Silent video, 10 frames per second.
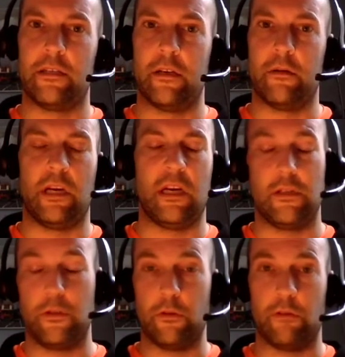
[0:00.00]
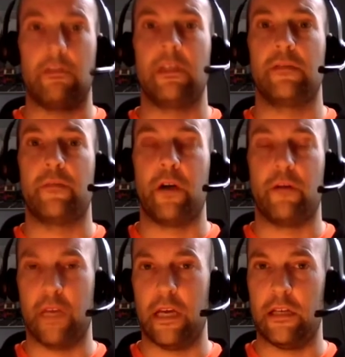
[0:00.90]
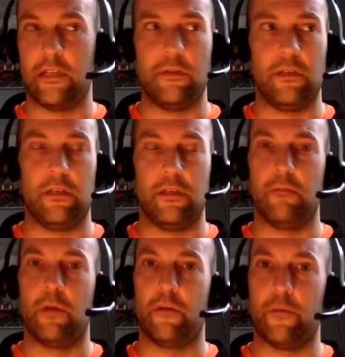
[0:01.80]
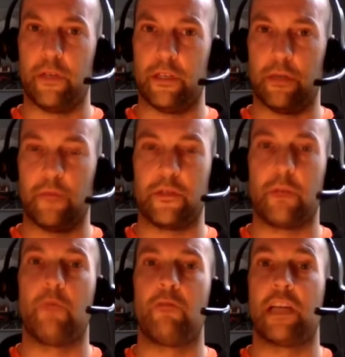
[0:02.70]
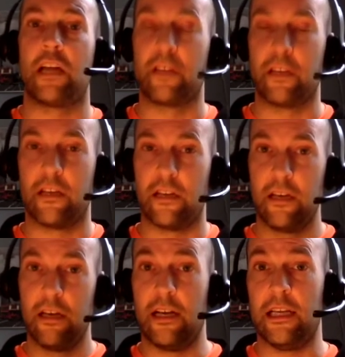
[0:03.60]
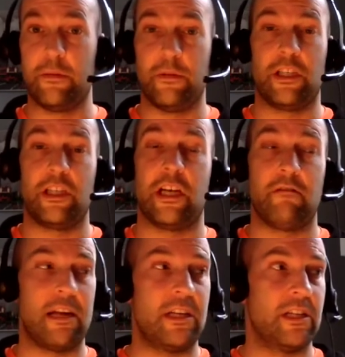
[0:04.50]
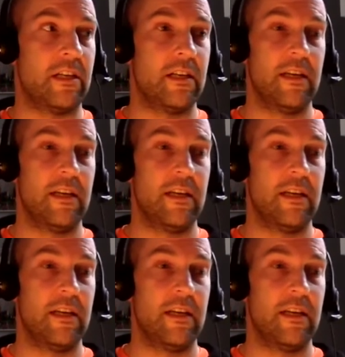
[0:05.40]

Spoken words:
in sort of 3 to 5 years, you might find yourself somewhat redundant, at least for this generation,